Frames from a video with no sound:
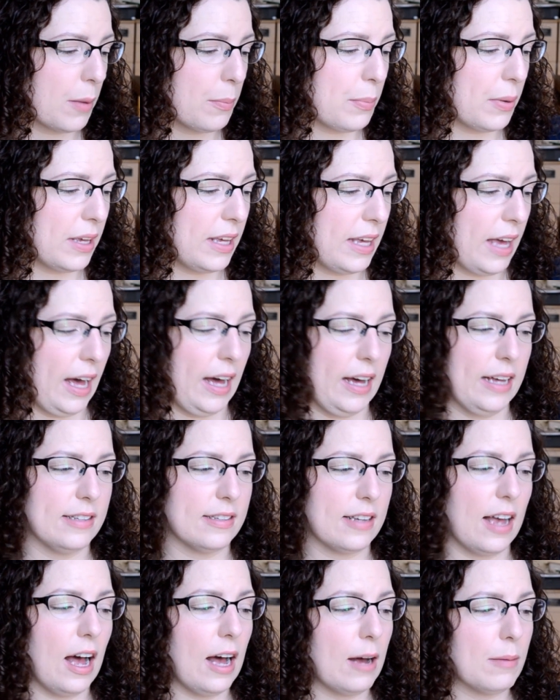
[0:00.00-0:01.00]
But yeah,
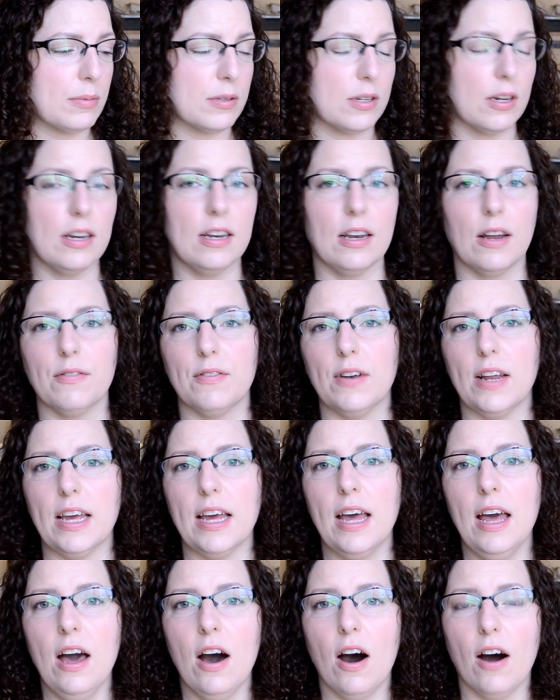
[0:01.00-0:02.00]
it's absolutely
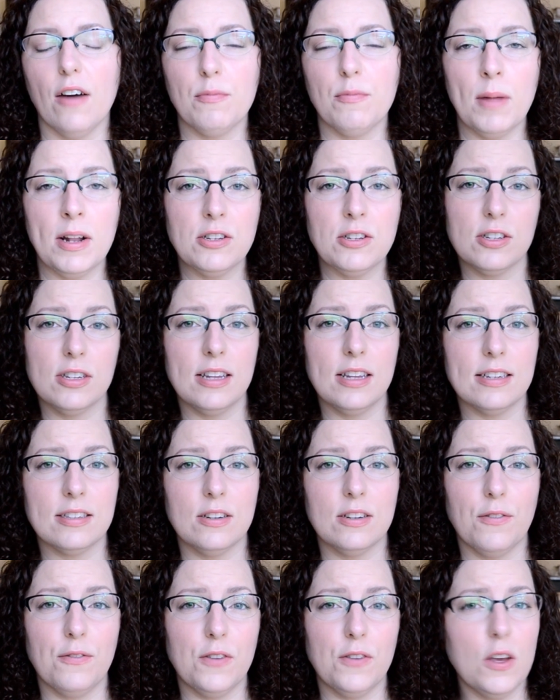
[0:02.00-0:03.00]
lovely. I've mentioned this
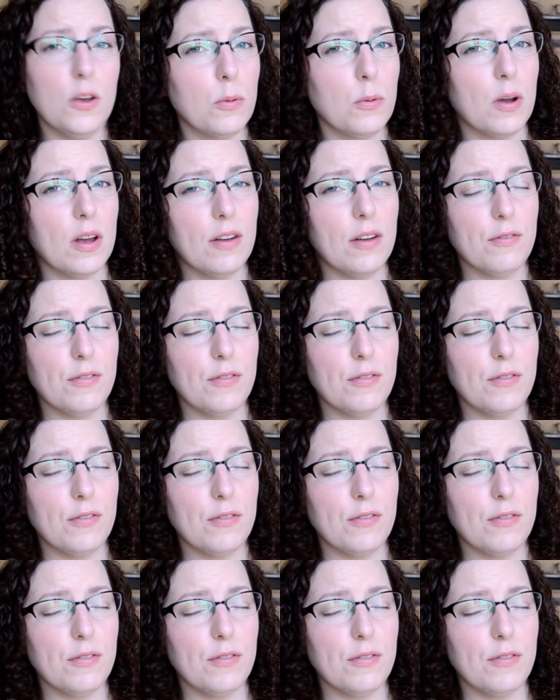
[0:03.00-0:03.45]
in a few